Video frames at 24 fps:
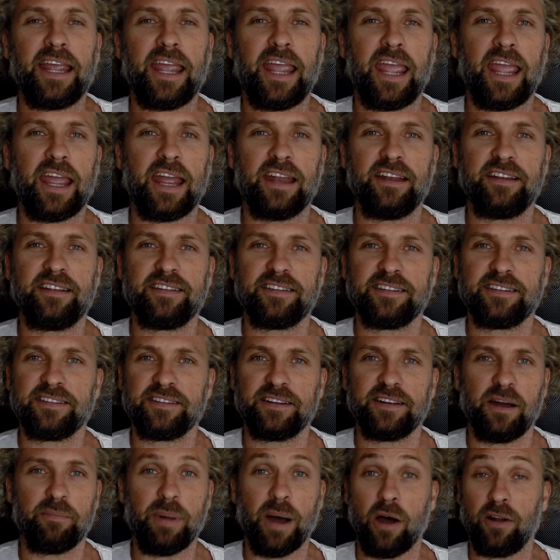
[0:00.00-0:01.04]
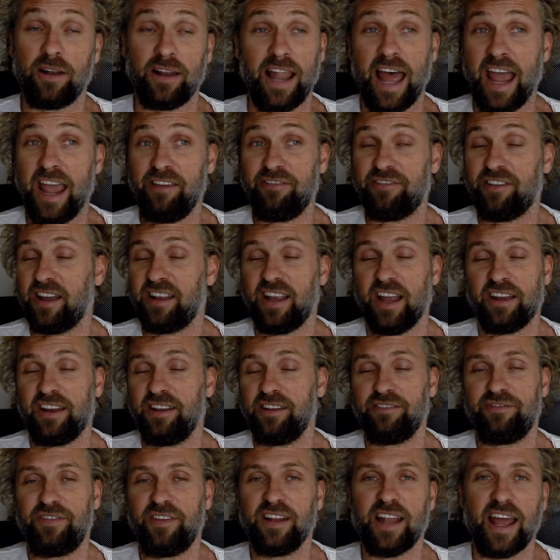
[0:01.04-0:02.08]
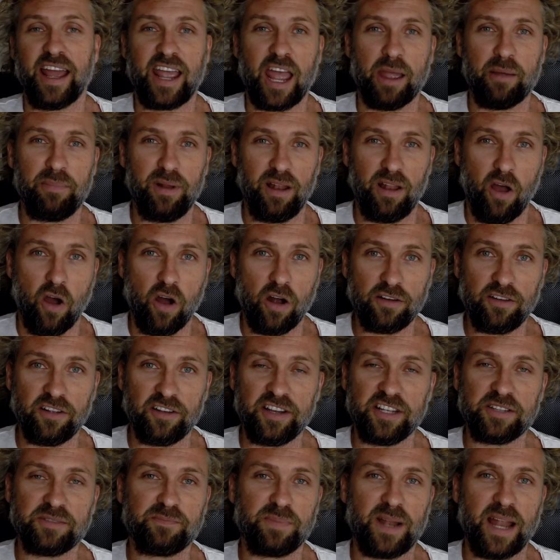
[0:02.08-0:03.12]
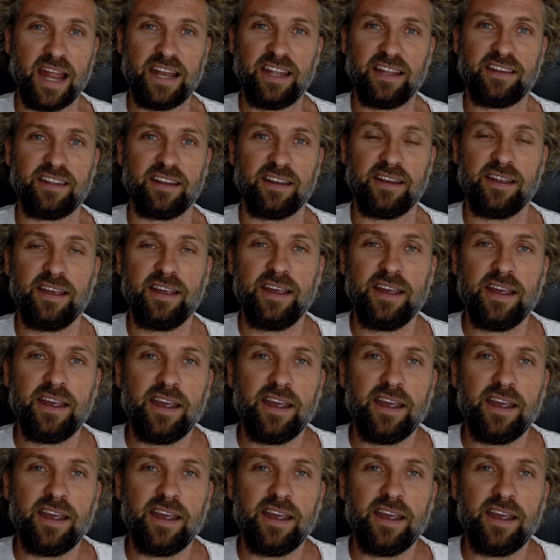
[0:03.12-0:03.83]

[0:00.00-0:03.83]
and about life. I didn't feel like I belonged on this planet, and